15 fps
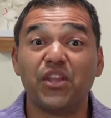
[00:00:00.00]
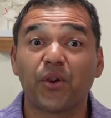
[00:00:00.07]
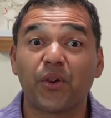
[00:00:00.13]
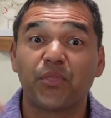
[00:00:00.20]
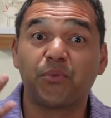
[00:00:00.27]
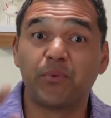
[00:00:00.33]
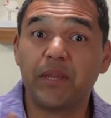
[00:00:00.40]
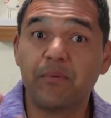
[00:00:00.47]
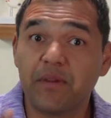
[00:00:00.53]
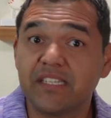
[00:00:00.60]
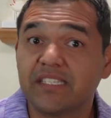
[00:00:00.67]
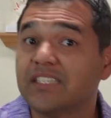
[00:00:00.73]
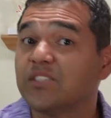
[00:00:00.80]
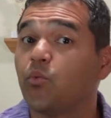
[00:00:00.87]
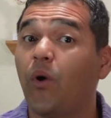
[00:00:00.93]
Here are three
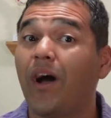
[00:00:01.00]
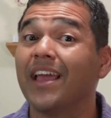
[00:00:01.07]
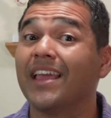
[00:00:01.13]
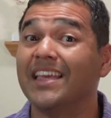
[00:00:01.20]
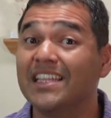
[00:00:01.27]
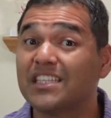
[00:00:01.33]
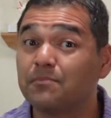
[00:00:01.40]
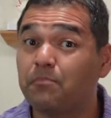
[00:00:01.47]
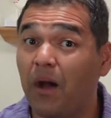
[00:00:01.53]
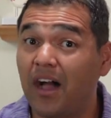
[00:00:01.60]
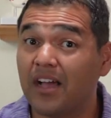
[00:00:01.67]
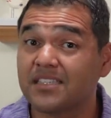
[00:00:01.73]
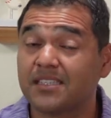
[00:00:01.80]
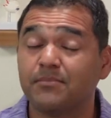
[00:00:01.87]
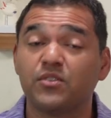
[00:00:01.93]
reasons why it's
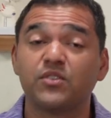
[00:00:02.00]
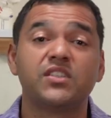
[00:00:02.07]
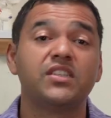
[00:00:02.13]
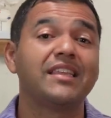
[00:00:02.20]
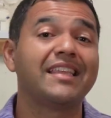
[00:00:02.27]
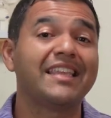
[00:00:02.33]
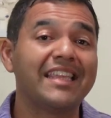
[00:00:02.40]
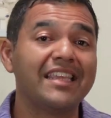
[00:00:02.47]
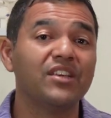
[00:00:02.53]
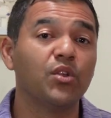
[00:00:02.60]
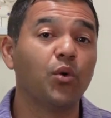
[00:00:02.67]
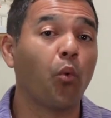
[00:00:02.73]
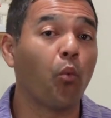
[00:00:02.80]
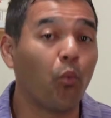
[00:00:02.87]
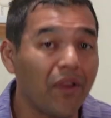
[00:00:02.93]
possible to heal